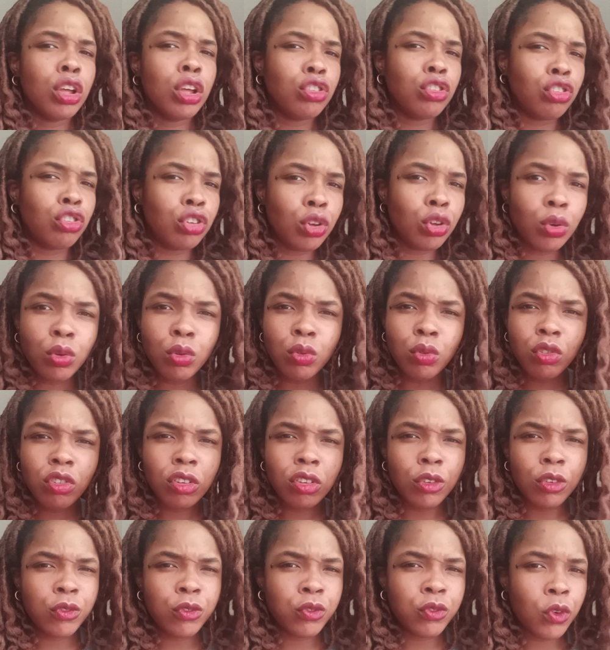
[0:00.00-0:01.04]
two
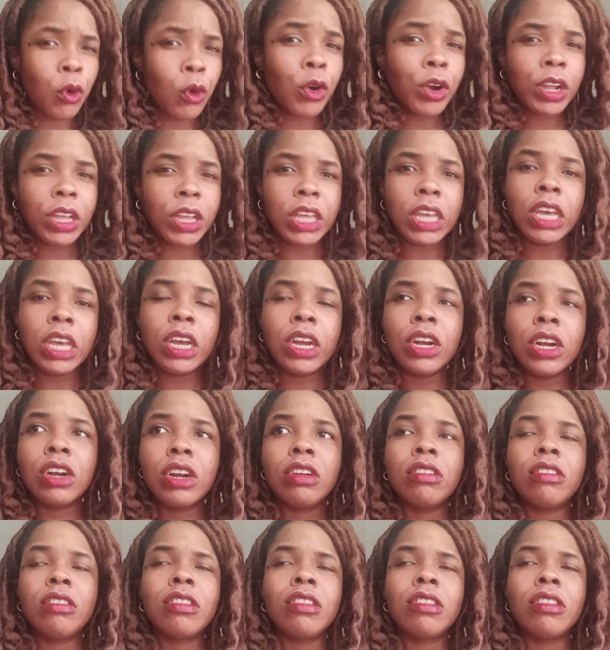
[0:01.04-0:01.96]
to four years.